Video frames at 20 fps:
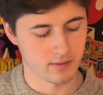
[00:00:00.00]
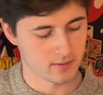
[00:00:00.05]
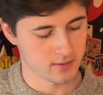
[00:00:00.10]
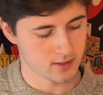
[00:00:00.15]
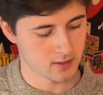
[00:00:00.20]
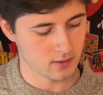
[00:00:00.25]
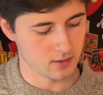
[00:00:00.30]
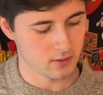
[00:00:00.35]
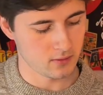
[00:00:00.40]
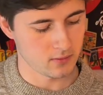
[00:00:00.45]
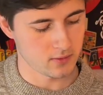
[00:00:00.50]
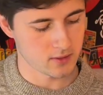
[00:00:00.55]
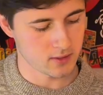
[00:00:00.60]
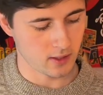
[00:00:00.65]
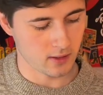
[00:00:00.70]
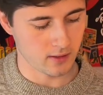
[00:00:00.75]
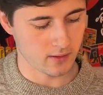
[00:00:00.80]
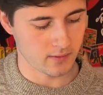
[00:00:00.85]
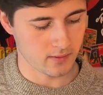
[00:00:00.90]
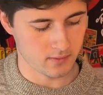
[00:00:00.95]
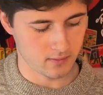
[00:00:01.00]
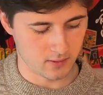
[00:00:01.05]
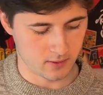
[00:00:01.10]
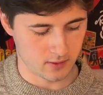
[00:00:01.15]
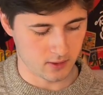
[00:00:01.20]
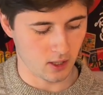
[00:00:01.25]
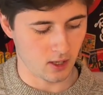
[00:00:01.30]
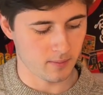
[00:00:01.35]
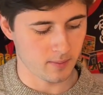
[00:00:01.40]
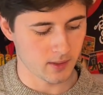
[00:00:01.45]
So you'd start at the
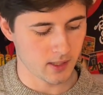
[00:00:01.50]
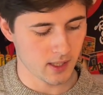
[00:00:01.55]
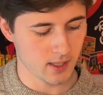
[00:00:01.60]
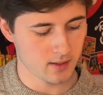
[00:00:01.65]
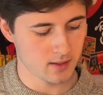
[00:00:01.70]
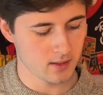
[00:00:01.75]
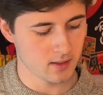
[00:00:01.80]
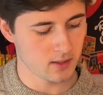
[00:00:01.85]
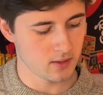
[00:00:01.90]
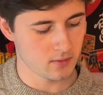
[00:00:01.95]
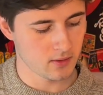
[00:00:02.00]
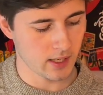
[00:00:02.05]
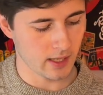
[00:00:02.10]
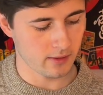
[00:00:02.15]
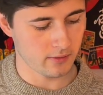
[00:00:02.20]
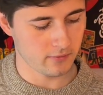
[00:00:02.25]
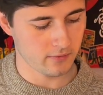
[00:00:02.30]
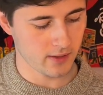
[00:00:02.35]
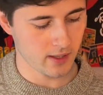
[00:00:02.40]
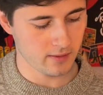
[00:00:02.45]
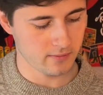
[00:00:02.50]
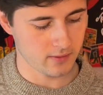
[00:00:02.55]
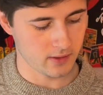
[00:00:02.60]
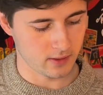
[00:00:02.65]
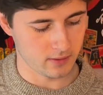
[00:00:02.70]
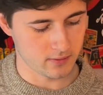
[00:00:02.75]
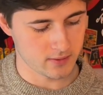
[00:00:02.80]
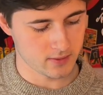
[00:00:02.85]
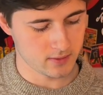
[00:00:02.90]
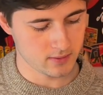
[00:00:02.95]
top again and you'd count 5
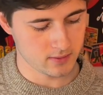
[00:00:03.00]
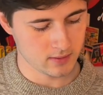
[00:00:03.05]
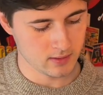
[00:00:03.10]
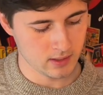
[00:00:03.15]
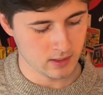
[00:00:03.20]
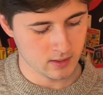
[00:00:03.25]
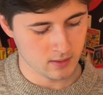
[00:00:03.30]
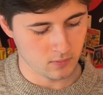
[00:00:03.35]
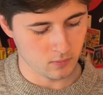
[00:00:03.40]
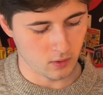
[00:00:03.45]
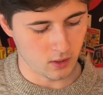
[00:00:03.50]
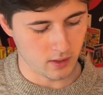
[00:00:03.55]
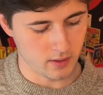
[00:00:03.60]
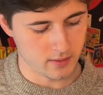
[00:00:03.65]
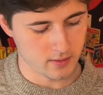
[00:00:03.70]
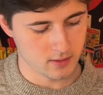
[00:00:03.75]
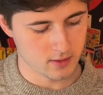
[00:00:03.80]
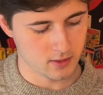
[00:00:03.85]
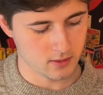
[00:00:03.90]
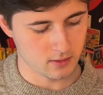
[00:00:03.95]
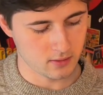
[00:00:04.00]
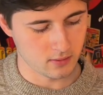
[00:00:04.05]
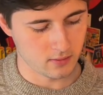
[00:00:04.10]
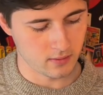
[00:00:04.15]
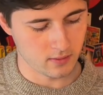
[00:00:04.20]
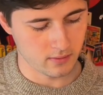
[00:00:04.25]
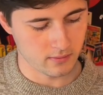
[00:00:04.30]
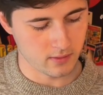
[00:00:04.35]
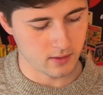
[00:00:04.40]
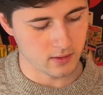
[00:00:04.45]
notes. 1, 2,
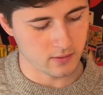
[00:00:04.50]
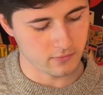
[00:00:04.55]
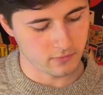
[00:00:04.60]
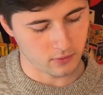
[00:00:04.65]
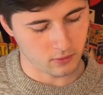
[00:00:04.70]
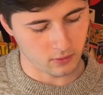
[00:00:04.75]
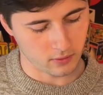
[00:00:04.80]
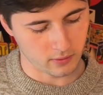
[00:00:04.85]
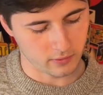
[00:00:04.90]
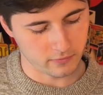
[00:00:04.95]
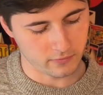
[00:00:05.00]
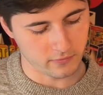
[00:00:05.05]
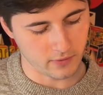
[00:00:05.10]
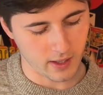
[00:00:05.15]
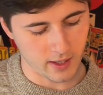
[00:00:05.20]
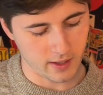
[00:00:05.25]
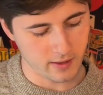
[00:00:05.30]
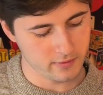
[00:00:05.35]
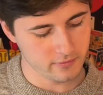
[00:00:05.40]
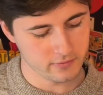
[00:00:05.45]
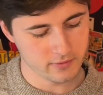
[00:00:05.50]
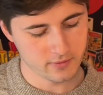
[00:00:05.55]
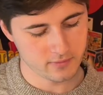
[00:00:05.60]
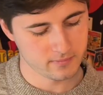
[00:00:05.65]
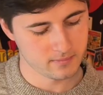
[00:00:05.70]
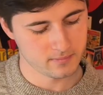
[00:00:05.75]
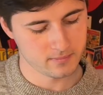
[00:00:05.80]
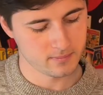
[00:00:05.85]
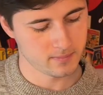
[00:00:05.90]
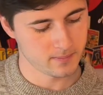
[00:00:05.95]
3, 4, 5.
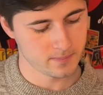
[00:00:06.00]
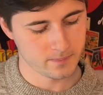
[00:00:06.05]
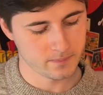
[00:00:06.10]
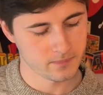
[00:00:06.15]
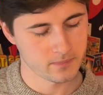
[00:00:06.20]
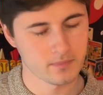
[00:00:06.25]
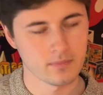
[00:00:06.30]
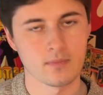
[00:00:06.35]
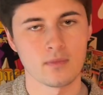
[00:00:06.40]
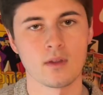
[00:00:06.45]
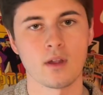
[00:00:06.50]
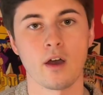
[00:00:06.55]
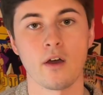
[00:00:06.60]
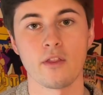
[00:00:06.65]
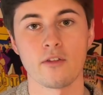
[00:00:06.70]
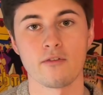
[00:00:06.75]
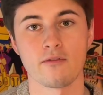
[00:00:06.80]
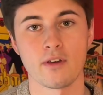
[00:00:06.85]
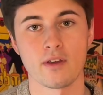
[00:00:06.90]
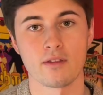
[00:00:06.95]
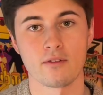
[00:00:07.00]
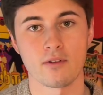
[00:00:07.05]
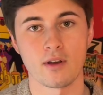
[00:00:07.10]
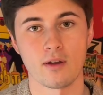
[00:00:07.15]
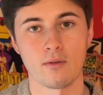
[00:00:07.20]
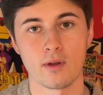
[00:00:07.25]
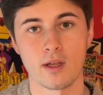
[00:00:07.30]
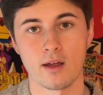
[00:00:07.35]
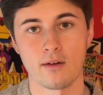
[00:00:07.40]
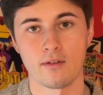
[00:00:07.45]
On the 5th fret,
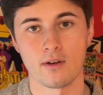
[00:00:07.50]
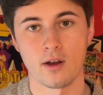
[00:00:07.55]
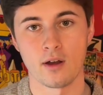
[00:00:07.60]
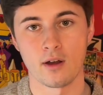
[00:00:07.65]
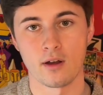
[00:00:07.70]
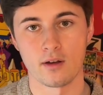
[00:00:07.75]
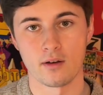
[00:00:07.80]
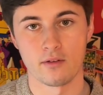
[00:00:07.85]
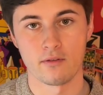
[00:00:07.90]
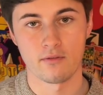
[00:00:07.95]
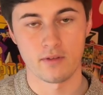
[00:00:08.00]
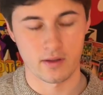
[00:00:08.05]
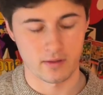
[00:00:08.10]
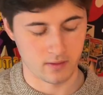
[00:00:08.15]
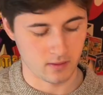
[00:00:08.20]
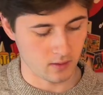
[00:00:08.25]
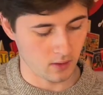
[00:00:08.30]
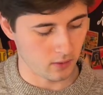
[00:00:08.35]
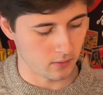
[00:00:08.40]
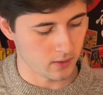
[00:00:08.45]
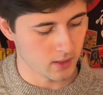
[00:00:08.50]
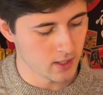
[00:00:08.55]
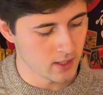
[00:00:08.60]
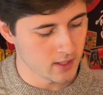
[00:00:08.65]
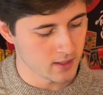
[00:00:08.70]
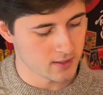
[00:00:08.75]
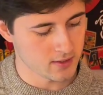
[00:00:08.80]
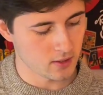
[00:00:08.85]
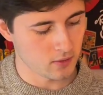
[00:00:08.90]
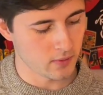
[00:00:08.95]
we have our 5th note.
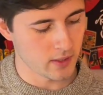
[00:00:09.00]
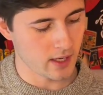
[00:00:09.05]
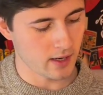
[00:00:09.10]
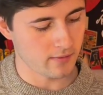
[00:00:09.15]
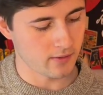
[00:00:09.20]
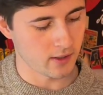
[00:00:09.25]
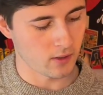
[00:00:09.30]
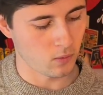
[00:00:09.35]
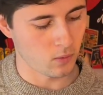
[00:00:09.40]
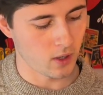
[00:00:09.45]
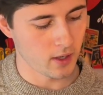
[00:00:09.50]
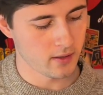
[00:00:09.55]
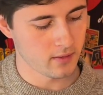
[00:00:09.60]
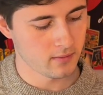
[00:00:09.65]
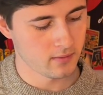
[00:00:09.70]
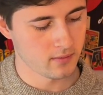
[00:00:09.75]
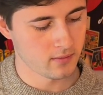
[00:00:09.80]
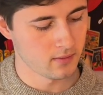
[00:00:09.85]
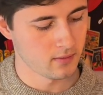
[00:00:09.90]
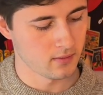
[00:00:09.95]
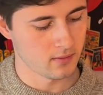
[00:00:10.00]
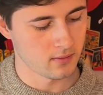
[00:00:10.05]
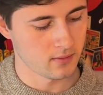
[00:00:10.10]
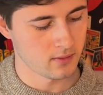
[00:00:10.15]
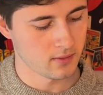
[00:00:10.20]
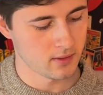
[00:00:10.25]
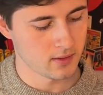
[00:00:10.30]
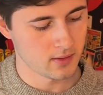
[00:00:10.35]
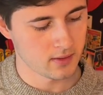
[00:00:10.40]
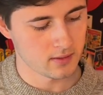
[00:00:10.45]
So we have our
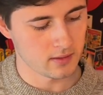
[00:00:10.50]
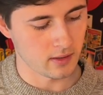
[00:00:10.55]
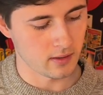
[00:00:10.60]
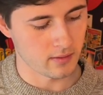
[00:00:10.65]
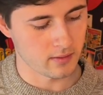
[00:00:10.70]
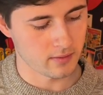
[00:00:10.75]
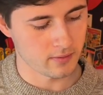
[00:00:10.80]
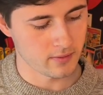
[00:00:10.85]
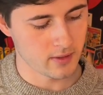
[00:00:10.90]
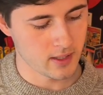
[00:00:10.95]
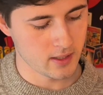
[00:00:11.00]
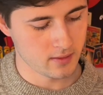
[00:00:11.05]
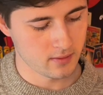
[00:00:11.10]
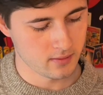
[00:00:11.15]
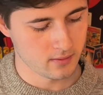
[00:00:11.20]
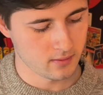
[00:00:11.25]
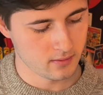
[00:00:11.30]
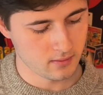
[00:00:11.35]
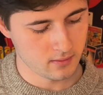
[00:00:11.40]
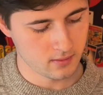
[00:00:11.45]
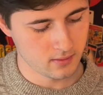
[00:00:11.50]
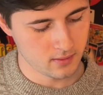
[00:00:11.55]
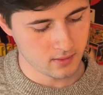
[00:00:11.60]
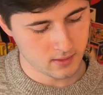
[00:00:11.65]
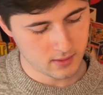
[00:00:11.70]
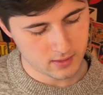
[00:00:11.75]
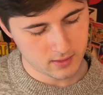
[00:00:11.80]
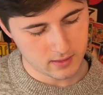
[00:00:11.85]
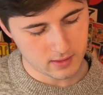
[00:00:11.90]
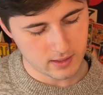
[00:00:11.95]
1, our 3,
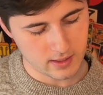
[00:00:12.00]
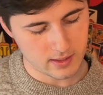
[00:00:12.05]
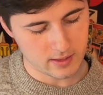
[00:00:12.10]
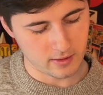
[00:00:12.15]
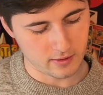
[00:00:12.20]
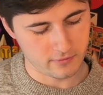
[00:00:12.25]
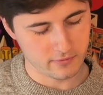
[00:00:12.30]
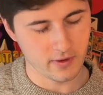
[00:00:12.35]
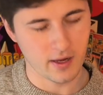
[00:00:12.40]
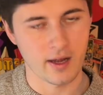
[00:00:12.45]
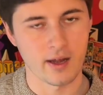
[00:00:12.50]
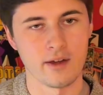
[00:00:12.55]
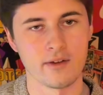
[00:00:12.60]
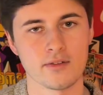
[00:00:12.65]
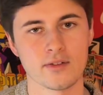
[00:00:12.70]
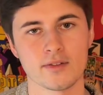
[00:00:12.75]
and our 5.